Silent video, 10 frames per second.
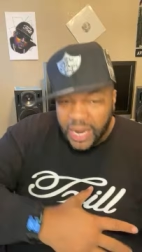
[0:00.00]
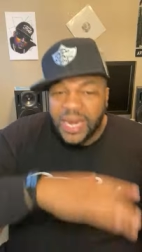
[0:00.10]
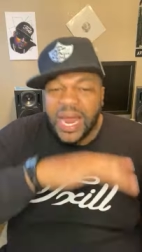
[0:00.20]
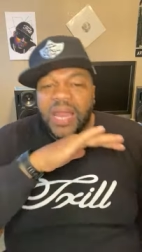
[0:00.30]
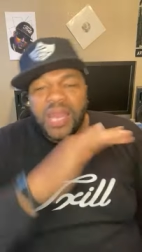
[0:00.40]

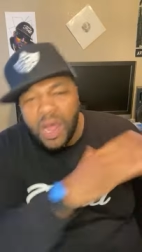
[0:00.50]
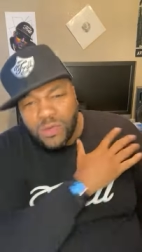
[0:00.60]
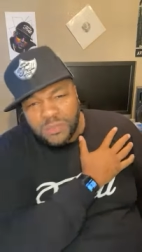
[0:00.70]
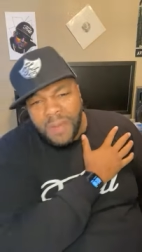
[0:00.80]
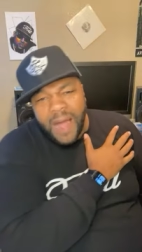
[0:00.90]
and I
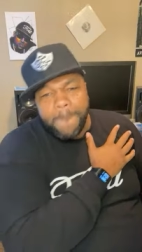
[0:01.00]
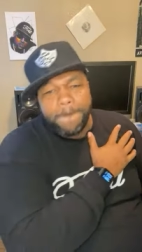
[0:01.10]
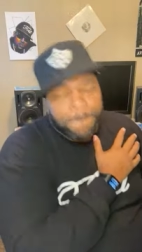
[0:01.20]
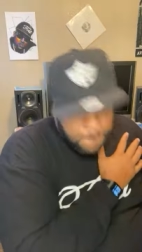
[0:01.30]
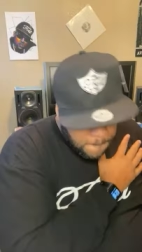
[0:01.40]
lost my
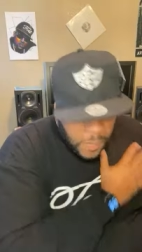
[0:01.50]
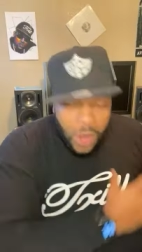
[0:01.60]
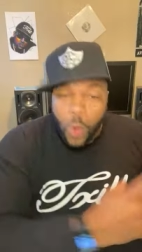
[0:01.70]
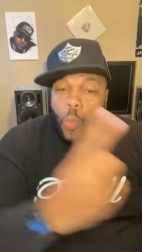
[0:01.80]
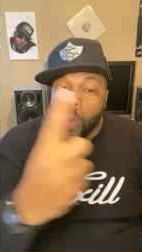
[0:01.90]

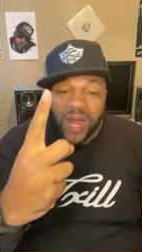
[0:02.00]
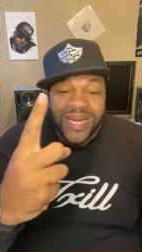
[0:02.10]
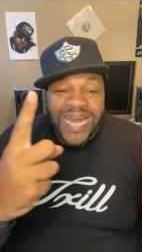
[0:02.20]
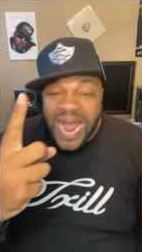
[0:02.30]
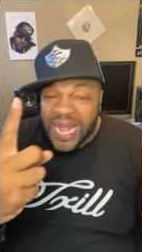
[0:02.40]

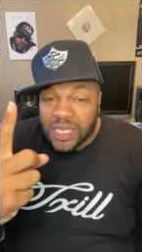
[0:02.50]
one not